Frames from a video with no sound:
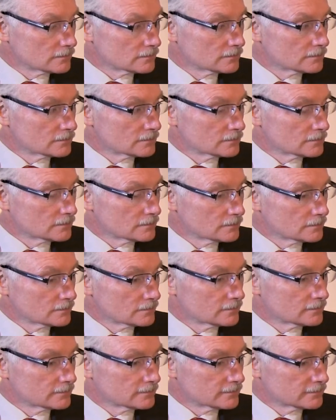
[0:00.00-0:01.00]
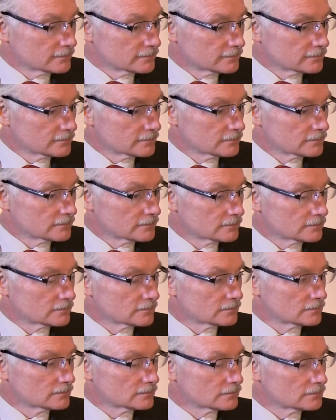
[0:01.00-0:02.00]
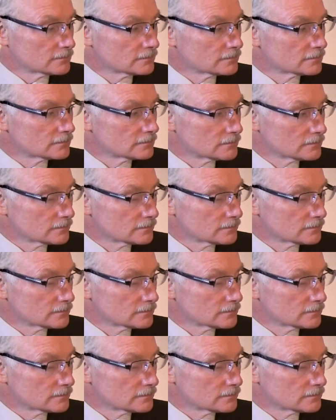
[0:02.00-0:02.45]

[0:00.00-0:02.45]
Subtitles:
This person isn't speaking.